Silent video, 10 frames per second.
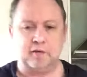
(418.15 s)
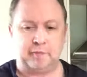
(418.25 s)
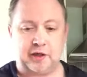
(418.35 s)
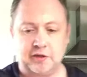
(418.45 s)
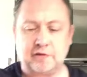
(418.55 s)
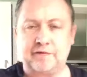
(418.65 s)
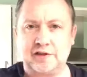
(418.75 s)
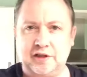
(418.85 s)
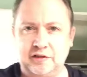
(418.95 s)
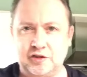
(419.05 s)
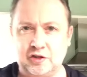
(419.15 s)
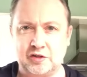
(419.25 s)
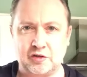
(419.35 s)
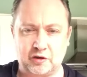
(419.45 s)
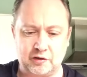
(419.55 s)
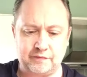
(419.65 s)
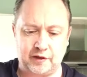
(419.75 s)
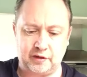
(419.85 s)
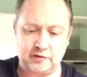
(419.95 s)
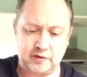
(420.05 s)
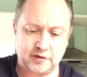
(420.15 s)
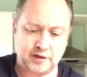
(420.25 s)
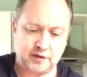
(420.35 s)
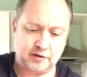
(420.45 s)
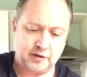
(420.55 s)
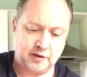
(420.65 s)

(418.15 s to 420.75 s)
because obviously sugar's not good for you. So,